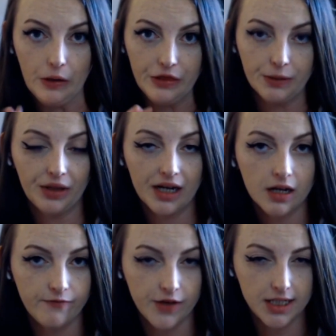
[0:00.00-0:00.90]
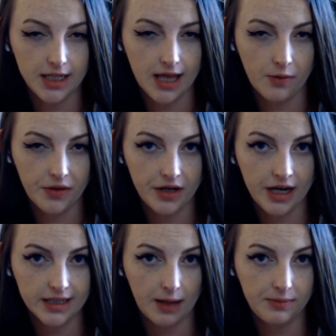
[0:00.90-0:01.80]
they're planning on fixing that with the
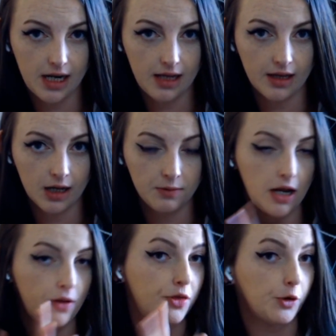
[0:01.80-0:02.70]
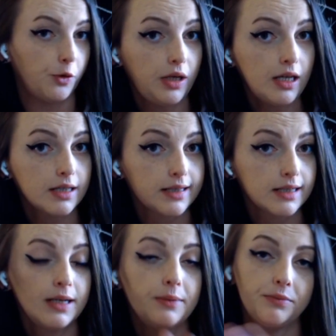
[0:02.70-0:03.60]
next update that comes out in 3 weeks,
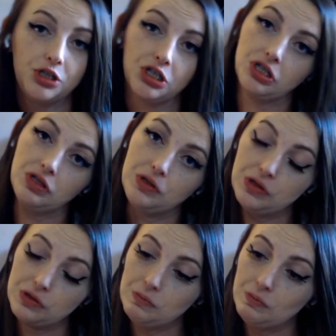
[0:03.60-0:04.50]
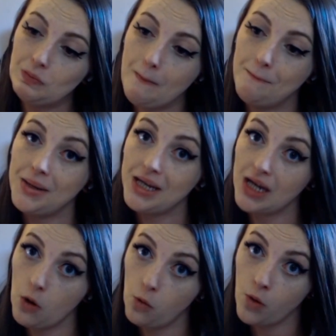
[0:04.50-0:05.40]
but just be
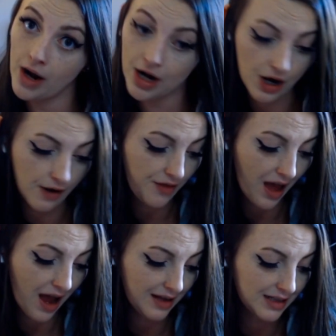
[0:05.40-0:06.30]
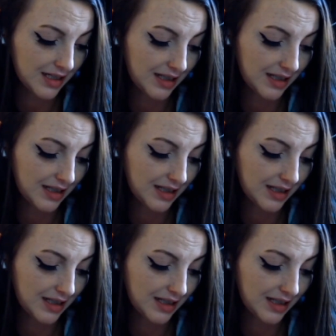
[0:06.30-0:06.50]
aware of that.